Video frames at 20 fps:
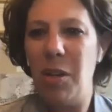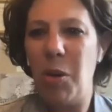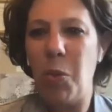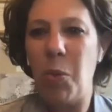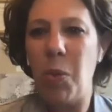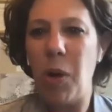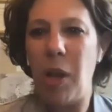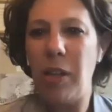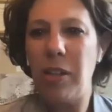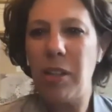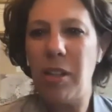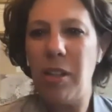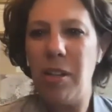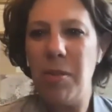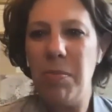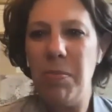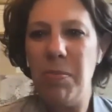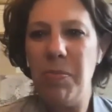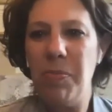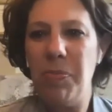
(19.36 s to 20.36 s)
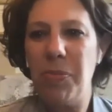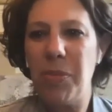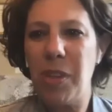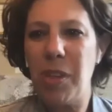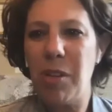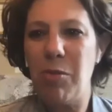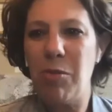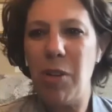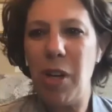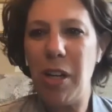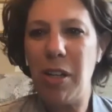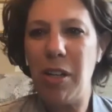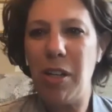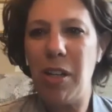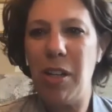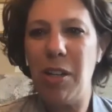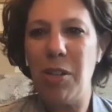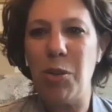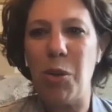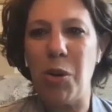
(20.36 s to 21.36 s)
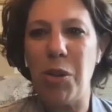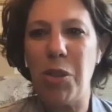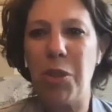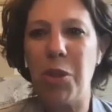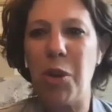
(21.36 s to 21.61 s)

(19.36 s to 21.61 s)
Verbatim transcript: Welcome, Rick, North